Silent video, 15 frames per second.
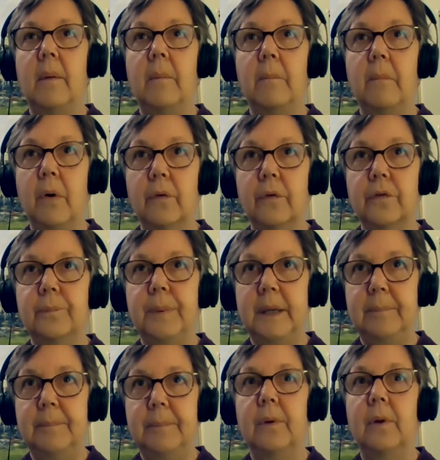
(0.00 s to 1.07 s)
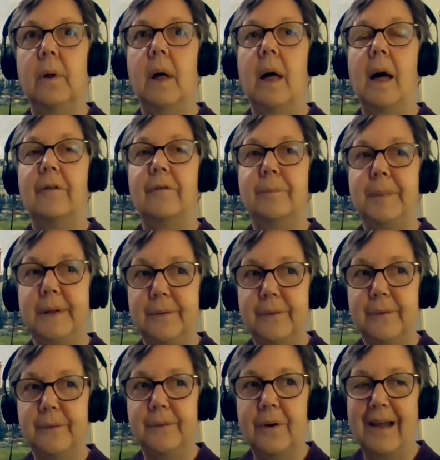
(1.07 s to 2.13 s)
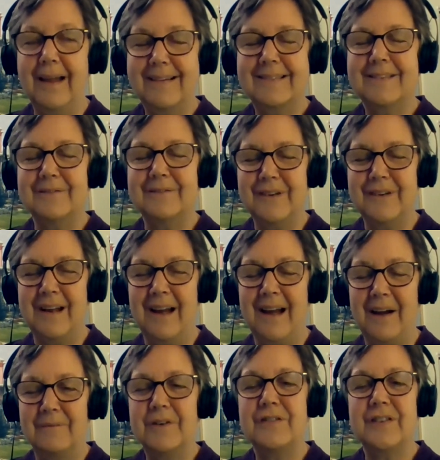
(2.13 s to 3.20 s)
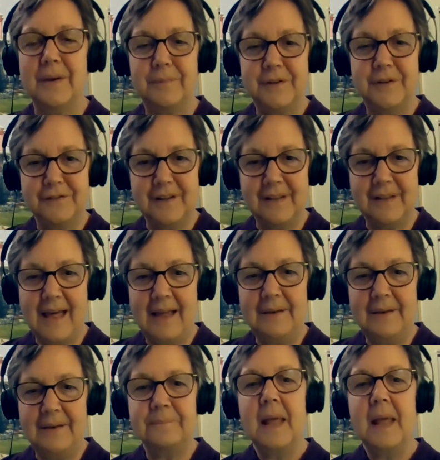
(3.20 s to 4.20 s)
most people have been receptive to that.